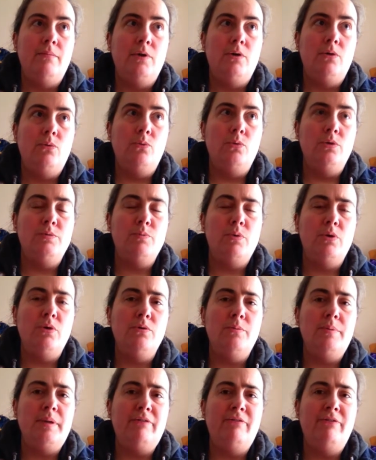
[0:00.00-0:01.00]
was
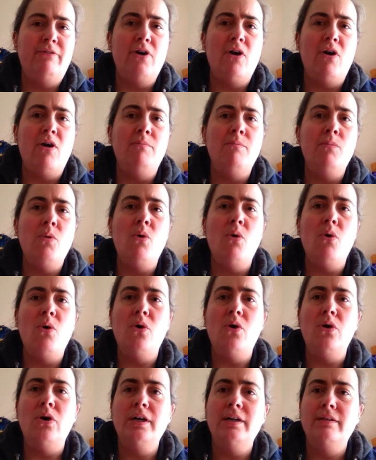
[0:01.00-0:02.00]
probably far
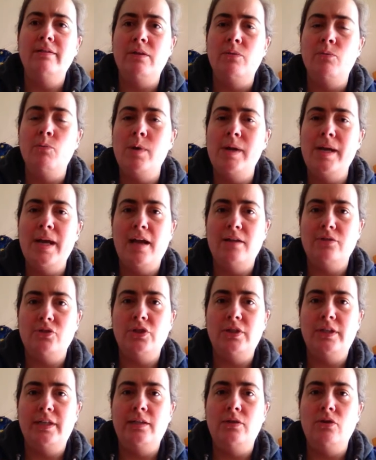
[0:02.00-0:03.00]
more than we
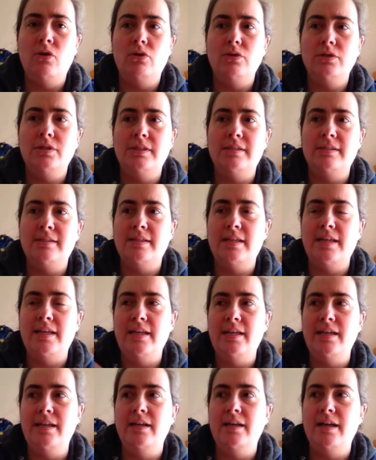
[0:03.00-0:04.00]
actually got to
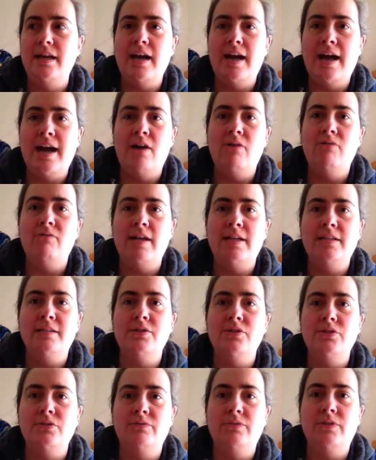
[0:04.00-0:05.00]
see at our
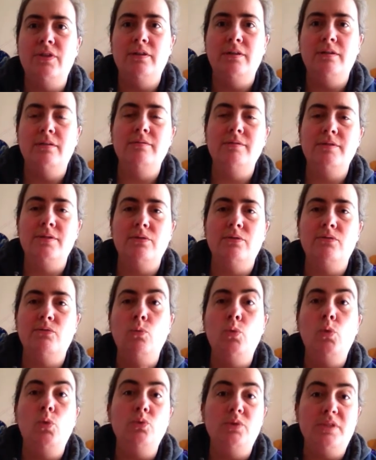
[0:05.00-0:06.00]
end of the sort of
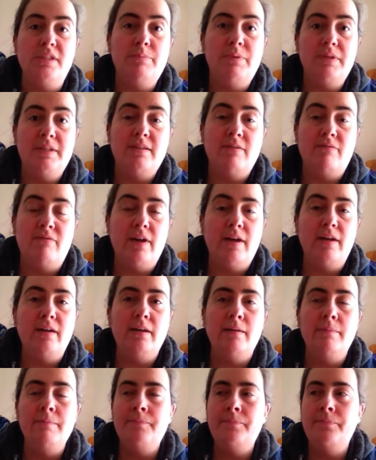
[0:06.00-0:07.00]
wall specific
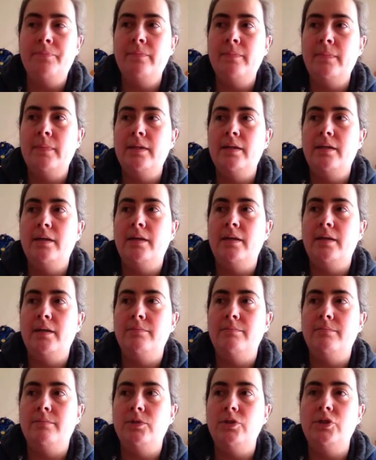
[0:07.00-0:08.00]

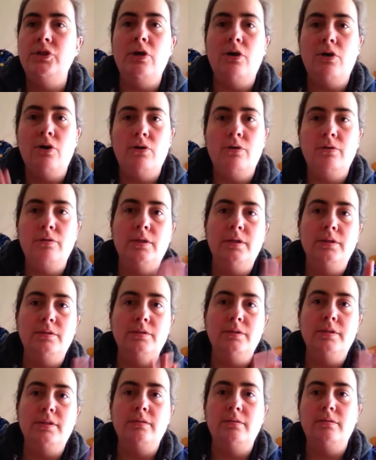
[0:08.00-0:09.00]
yarn
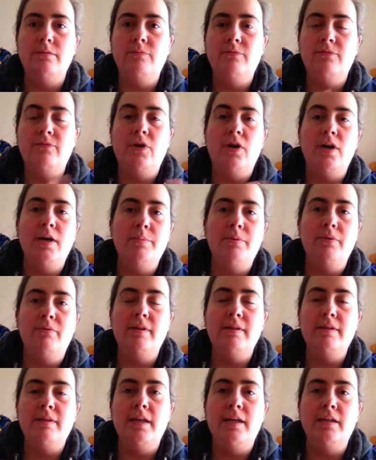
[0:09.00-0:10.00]
and fibre
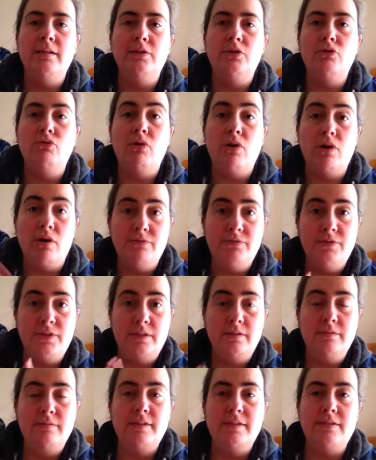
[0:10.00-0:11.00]
and craft
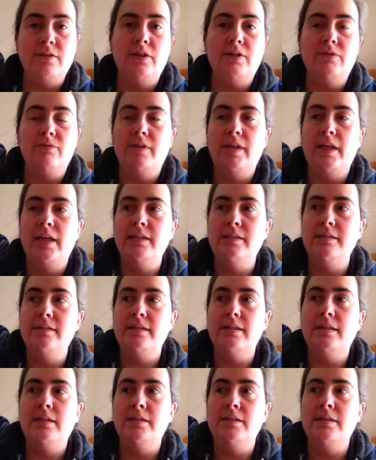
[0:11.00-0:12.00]
side of things,
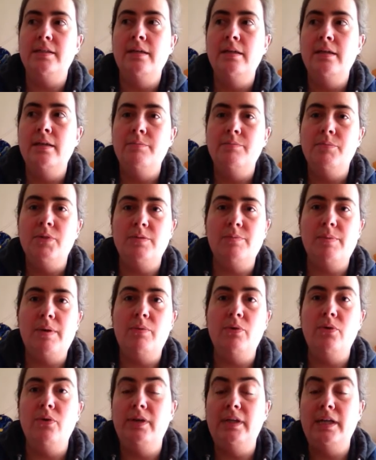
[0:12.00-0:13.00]
and most
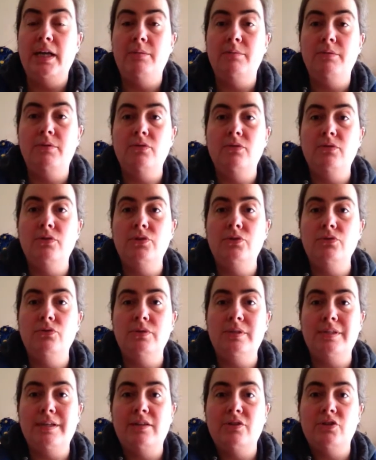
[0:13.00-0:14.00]
people who came through the
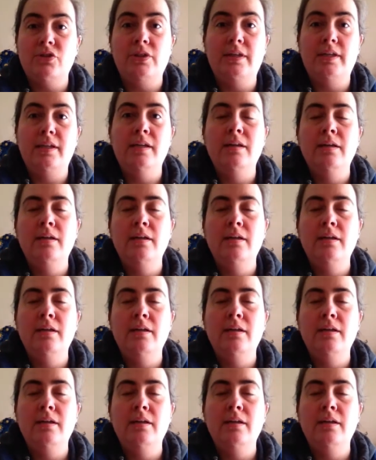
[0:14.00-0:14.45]
doors actually